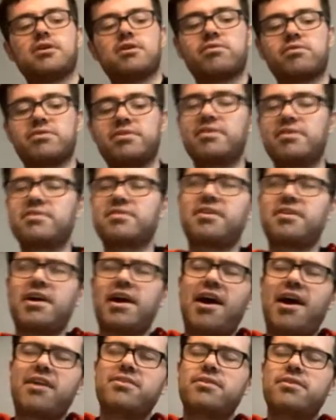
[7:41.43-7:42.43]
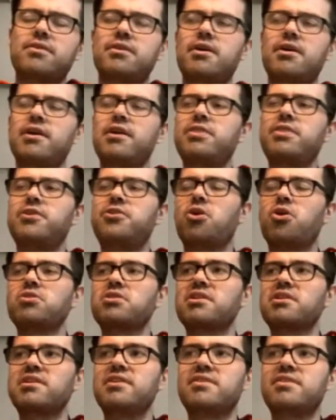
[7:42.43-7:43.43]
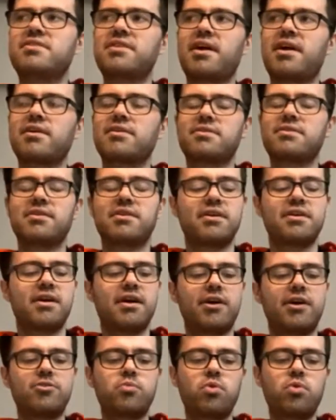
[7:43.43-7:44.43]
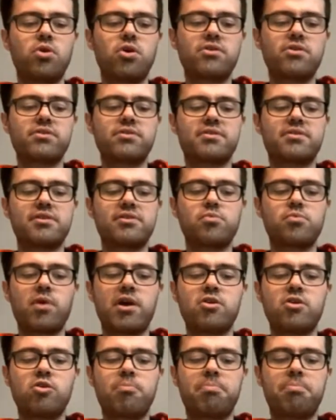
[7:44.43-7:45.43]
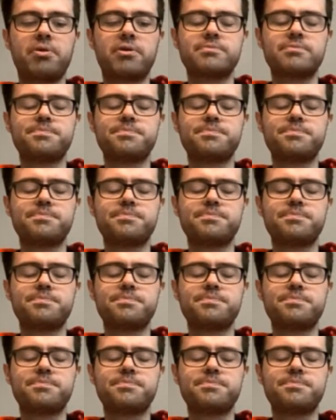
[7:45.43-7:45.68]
So he started in the non-league sector and worked his way up.